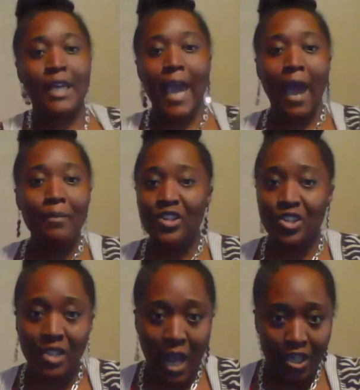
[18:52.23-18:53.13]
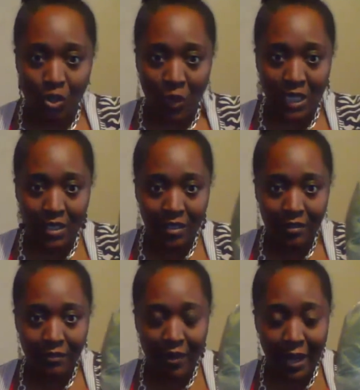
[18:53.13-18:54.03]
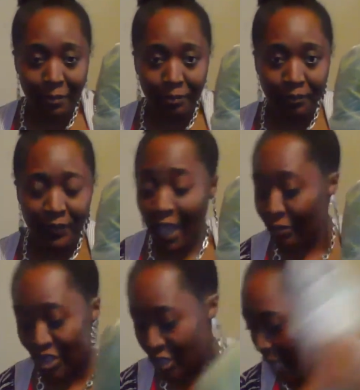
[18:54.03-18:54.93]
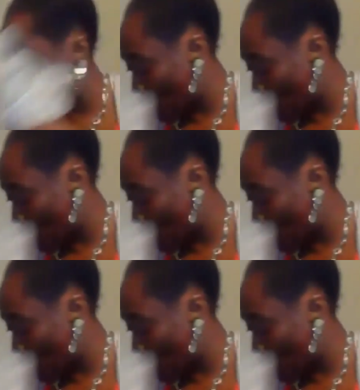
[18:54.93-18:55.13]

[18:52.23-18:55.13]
Cabbage is not sweet, right? Cabbage is not